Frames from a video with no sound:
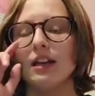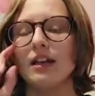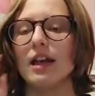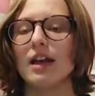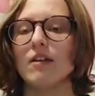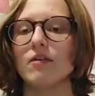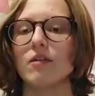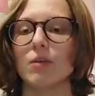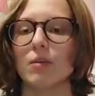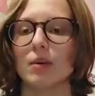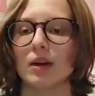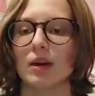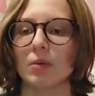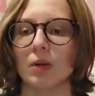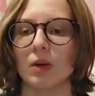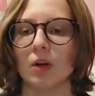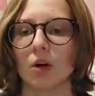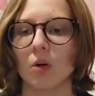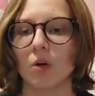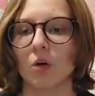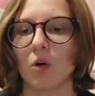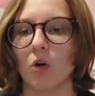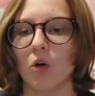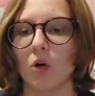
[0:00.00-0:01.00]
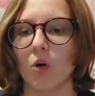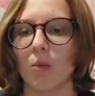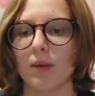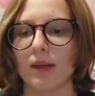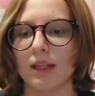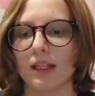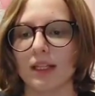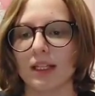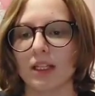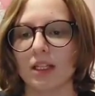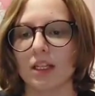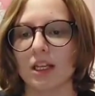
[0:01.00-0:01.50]
everybody would go home,
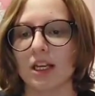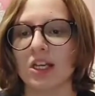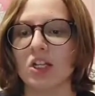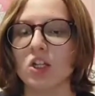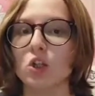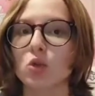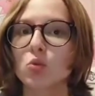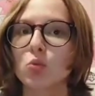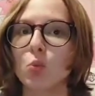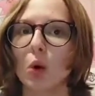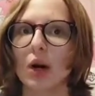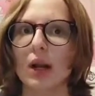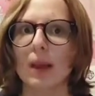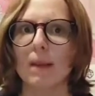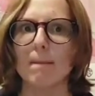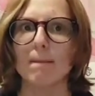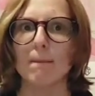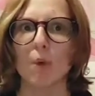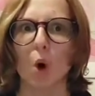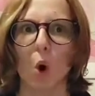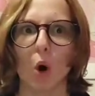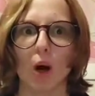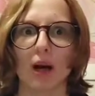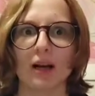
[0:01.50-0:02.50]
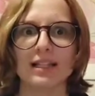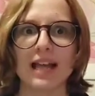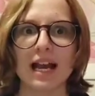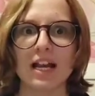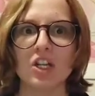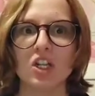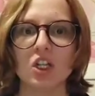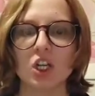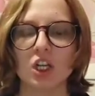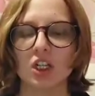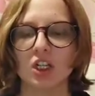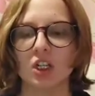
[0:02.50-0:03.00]
and he just wanted more
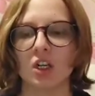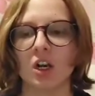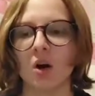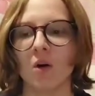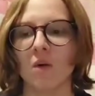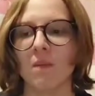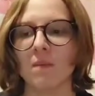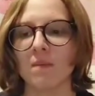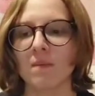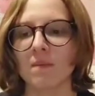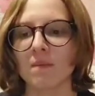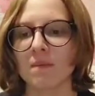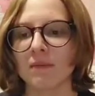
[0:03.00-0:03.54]
attention, you know?